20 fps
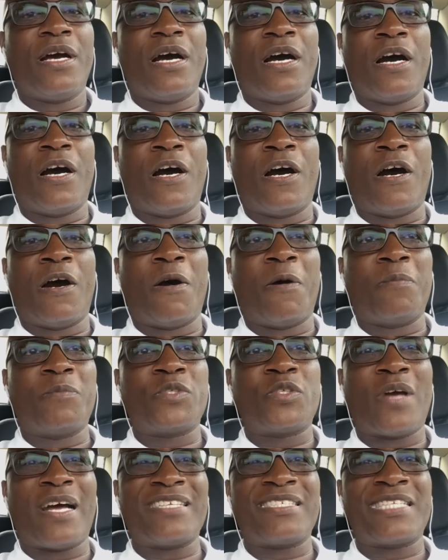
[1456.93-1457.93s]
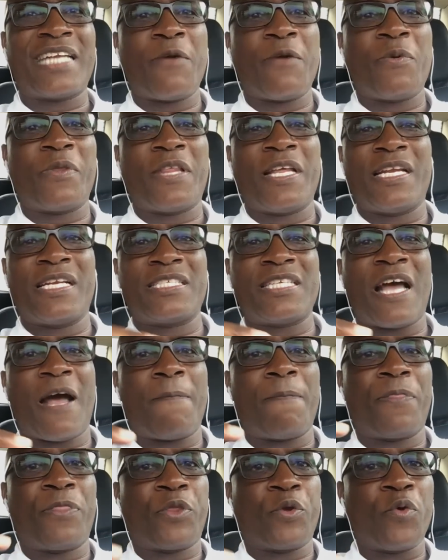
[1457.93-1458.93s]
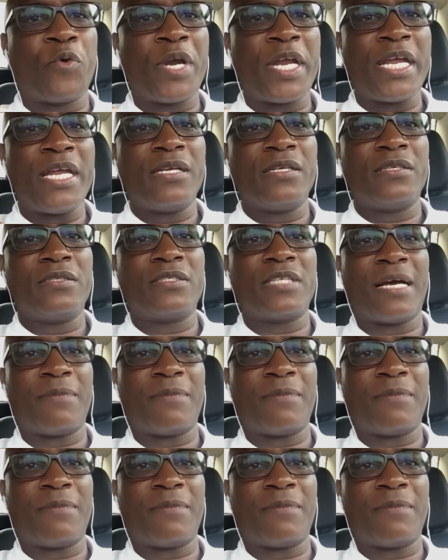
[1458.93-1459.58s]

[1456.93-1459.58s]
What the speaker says: So I stay within the top 3,